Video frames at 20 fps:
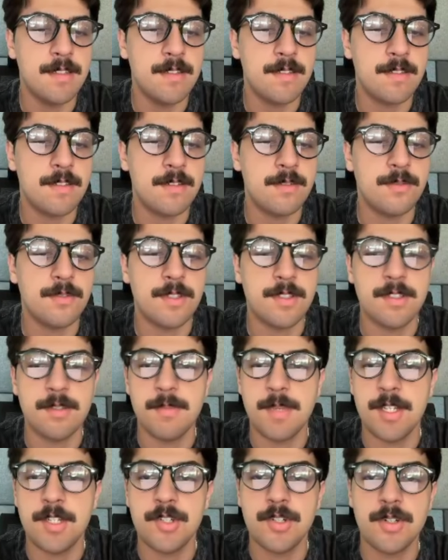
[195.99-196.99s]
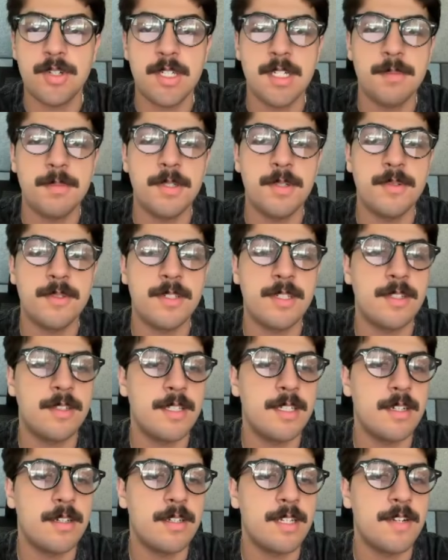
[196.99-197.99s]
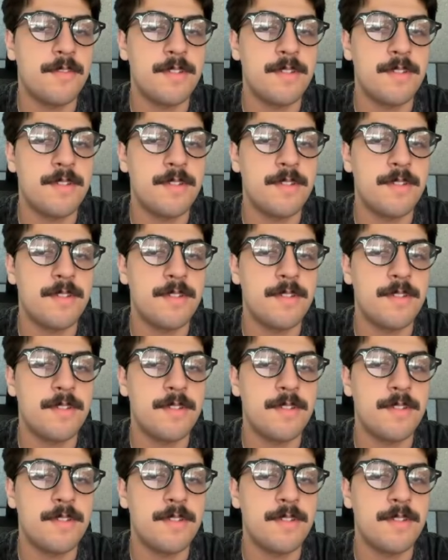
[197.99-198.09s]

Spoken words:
So just to make sure, I'm going to click on